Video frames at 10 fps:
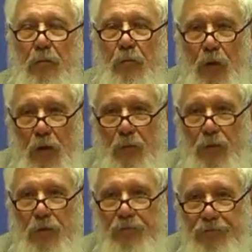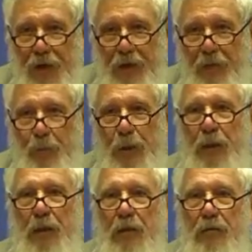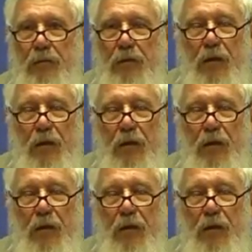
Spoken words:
bomber and fighter planes, in